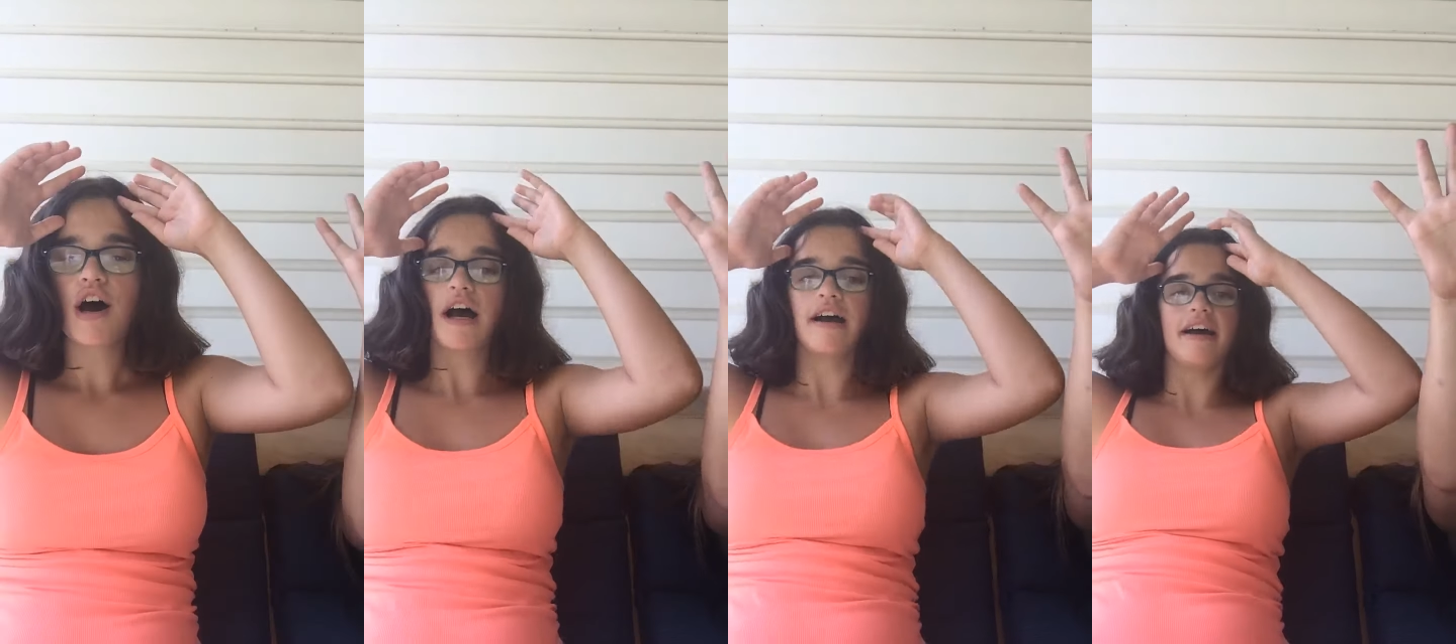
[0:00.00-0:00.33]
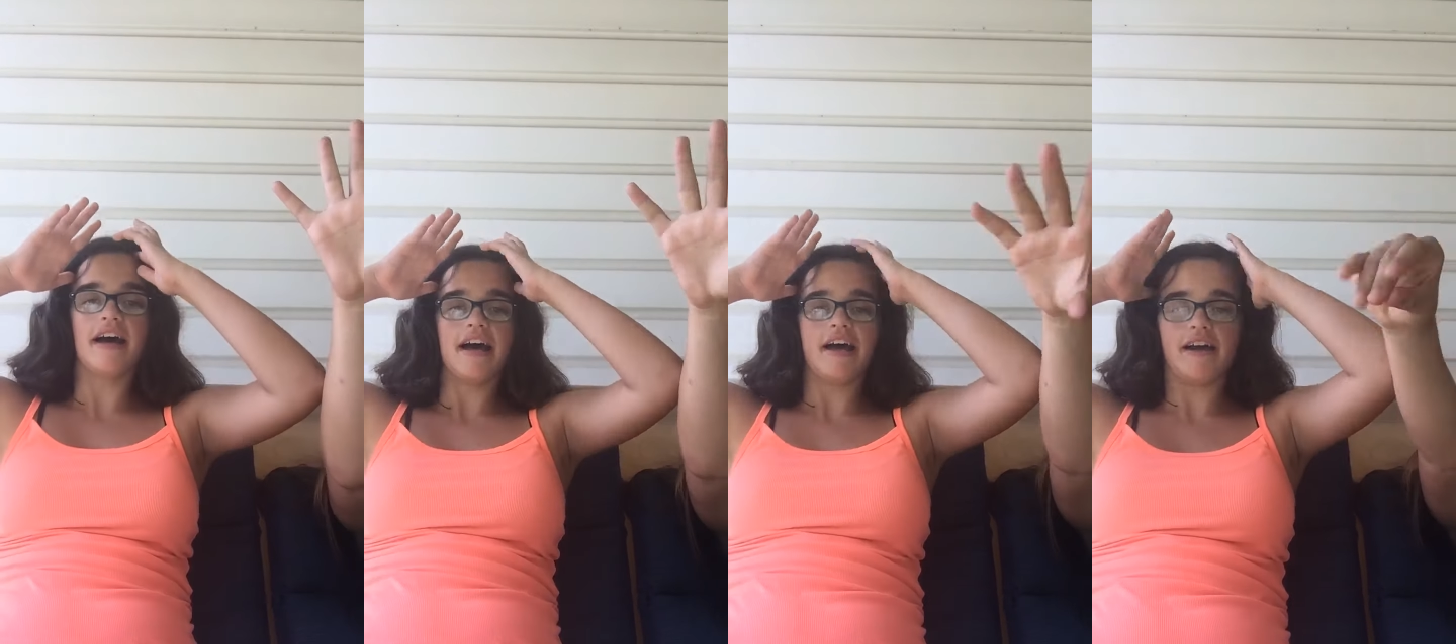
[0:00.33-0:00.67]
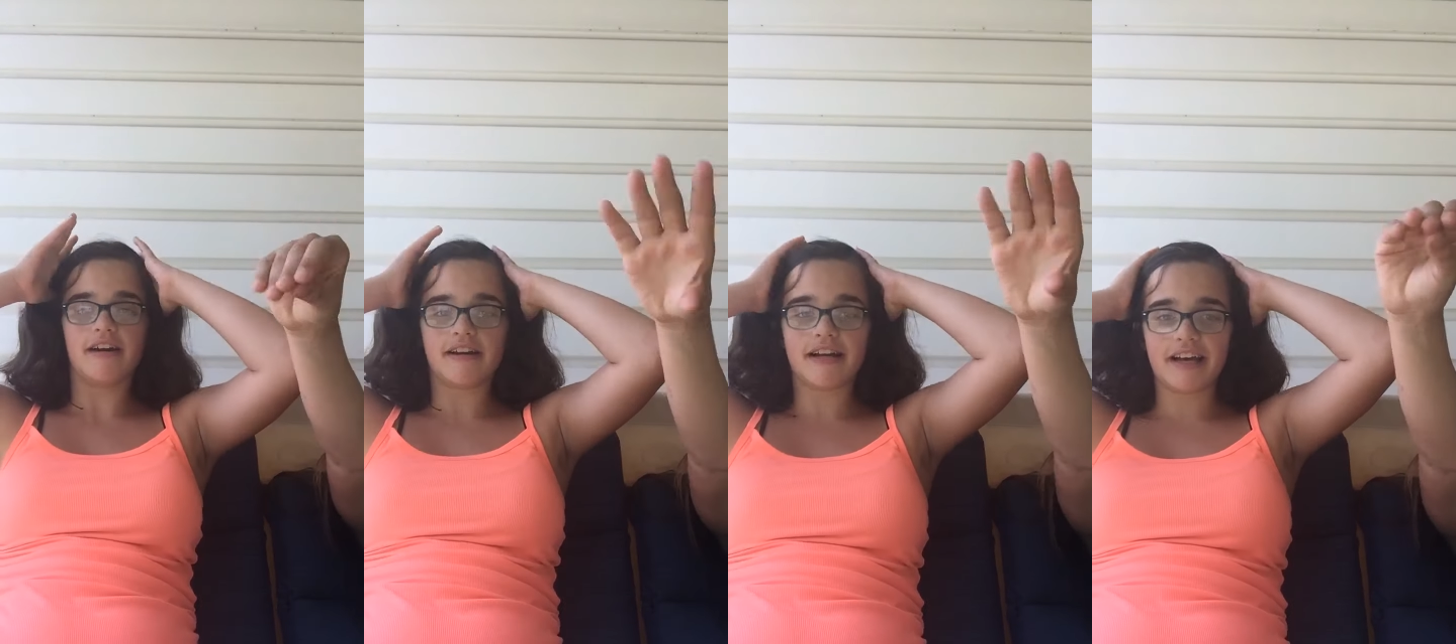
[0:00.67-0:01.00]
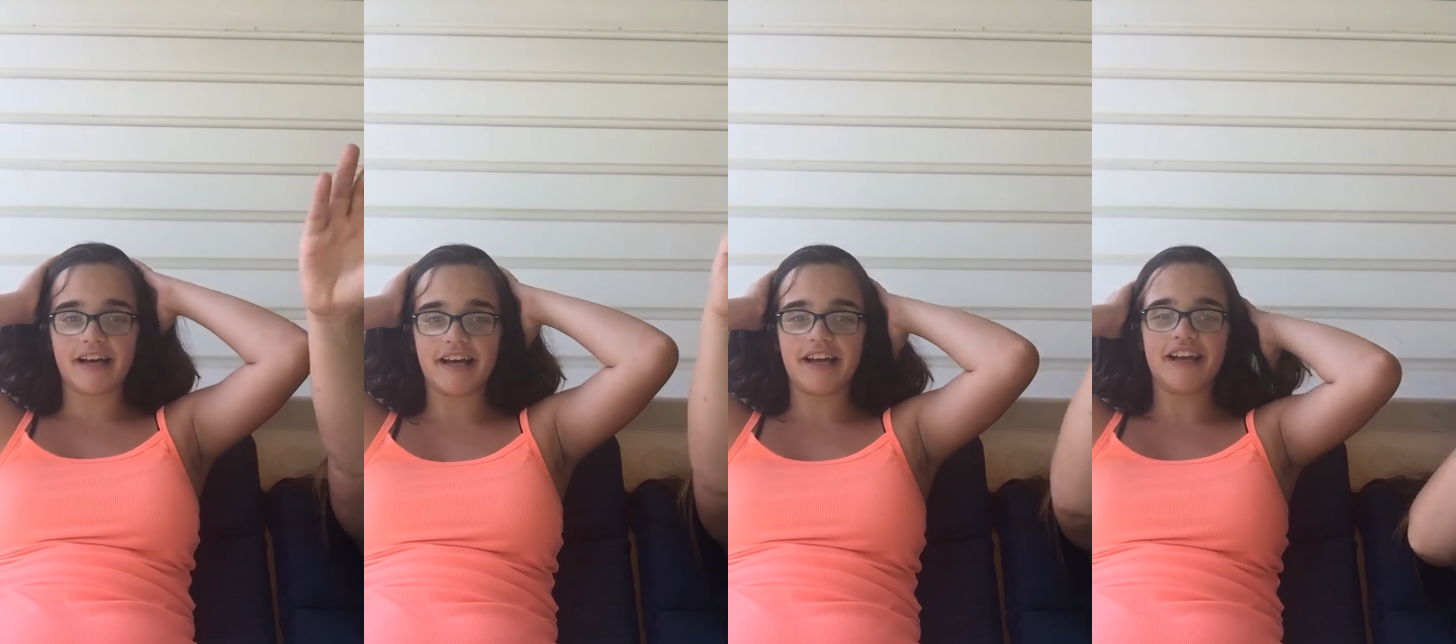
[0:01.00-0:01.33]
I got a
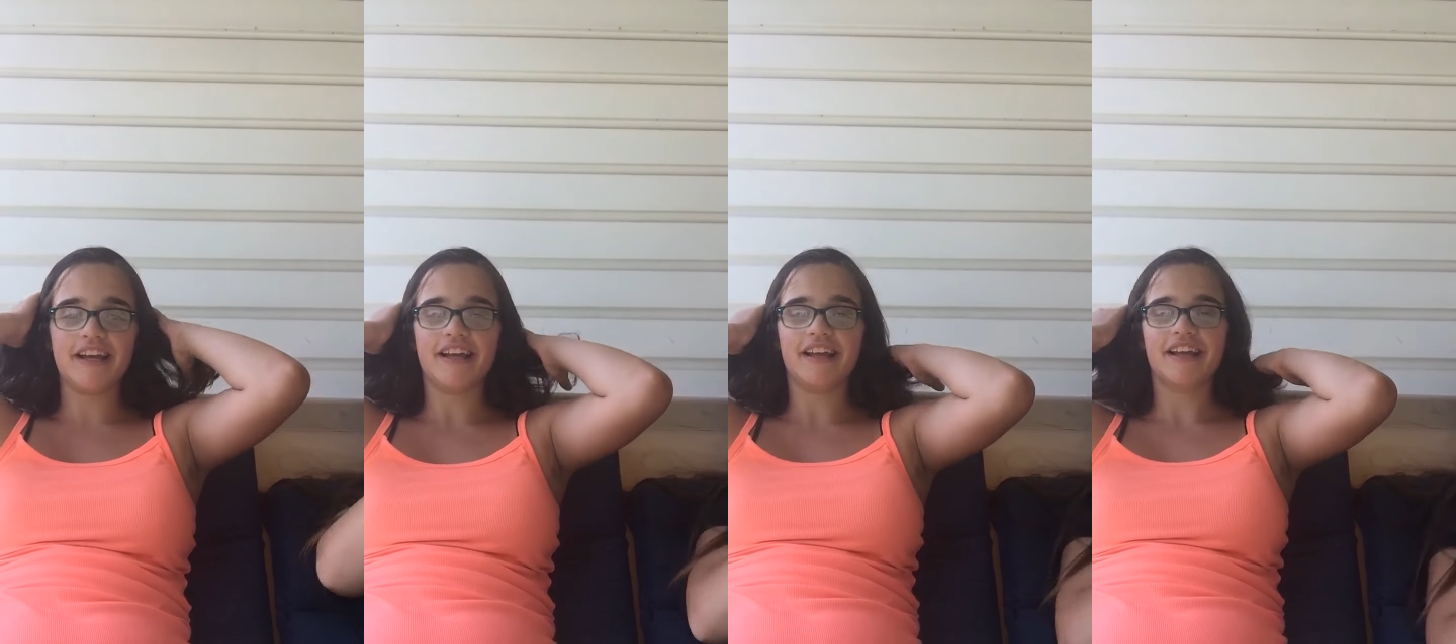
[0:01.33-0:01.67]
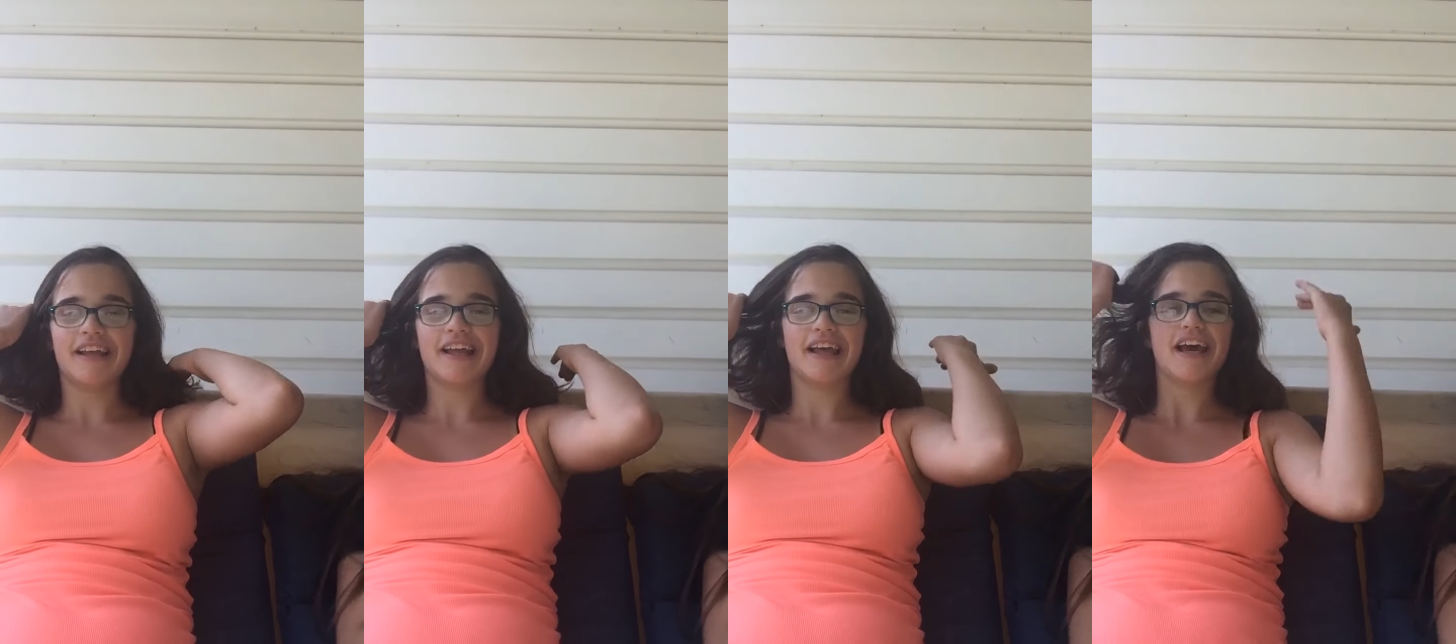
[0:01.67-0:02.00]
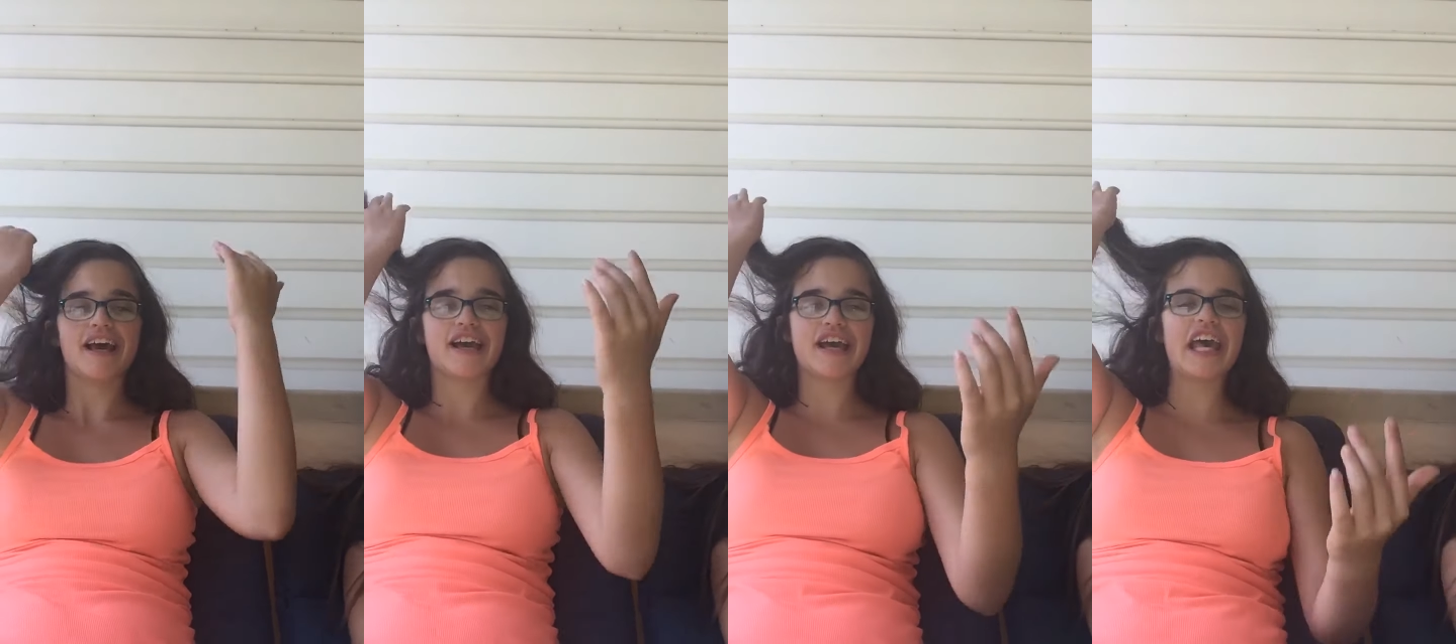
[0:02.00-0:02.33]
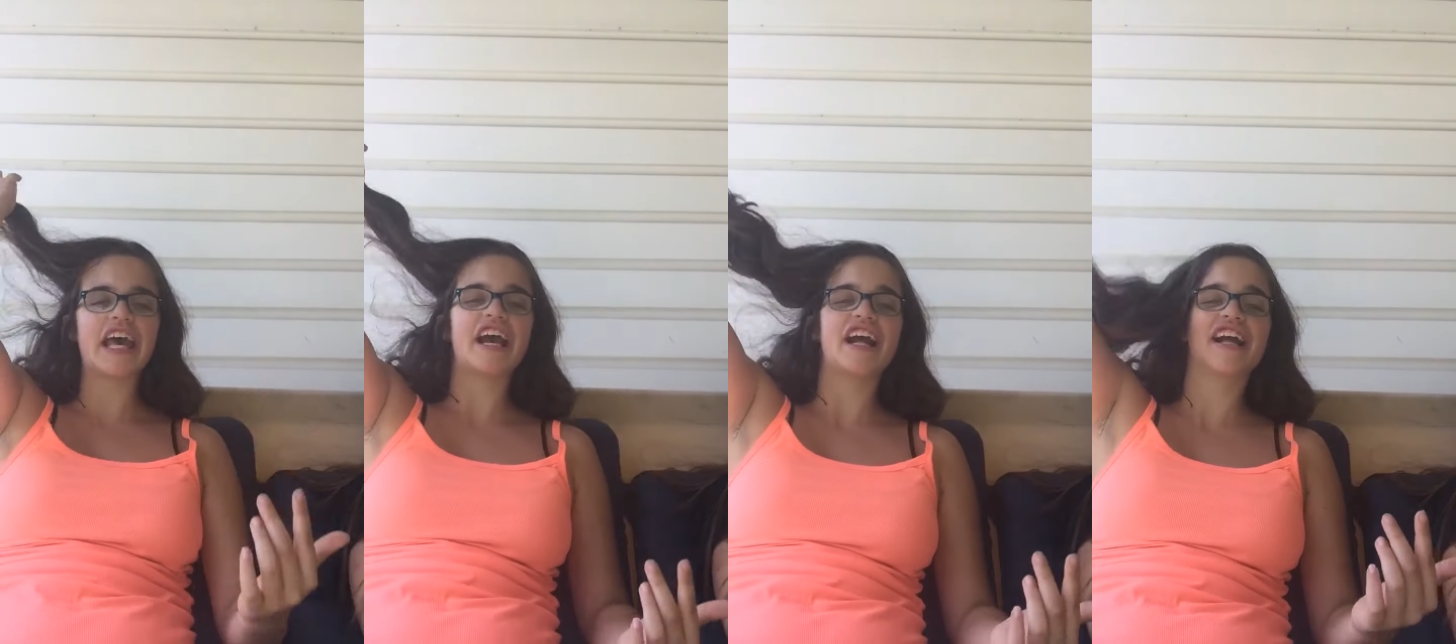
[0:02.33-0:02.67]
haircut. I got
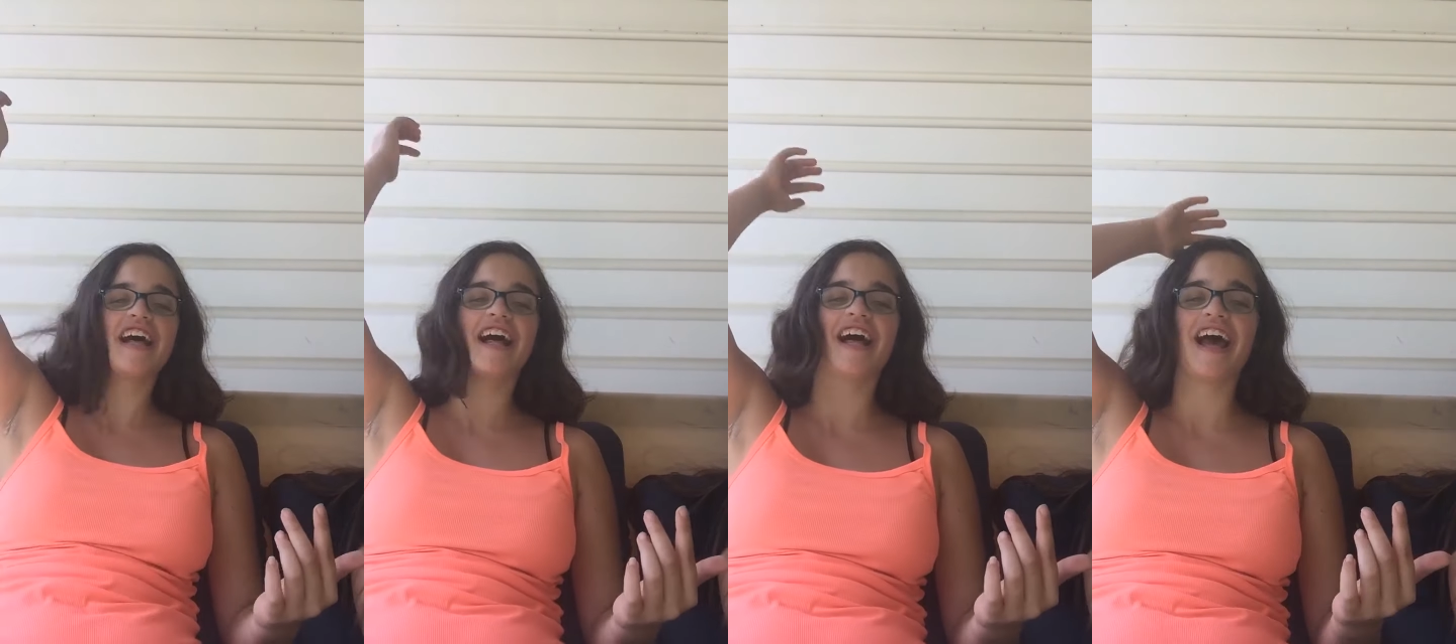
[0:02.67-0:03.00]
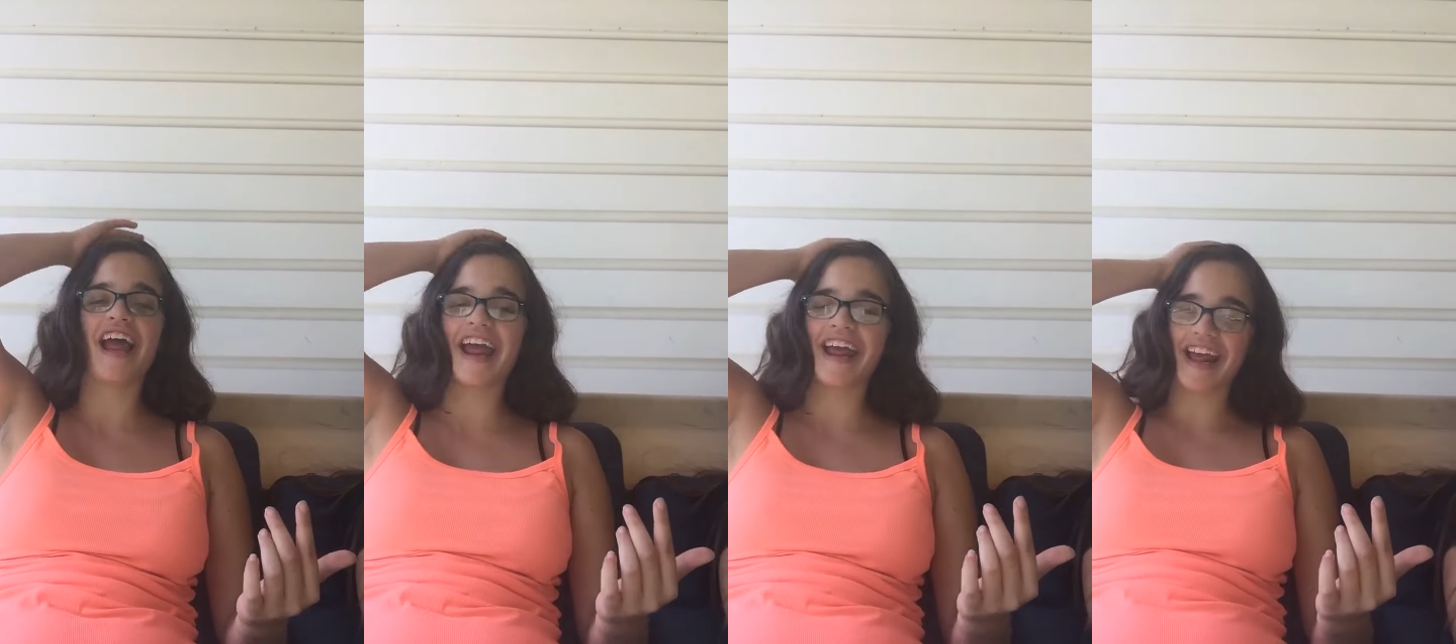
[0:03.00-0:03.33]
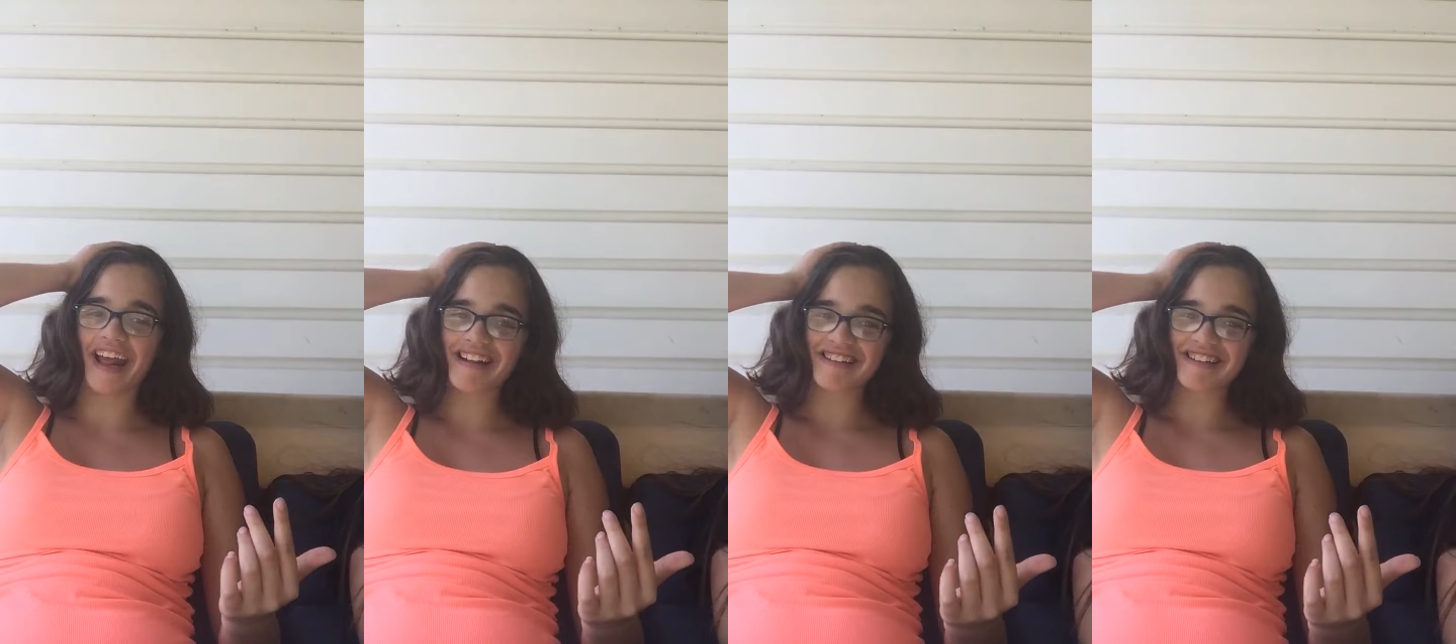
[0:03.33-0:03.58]
a haircut.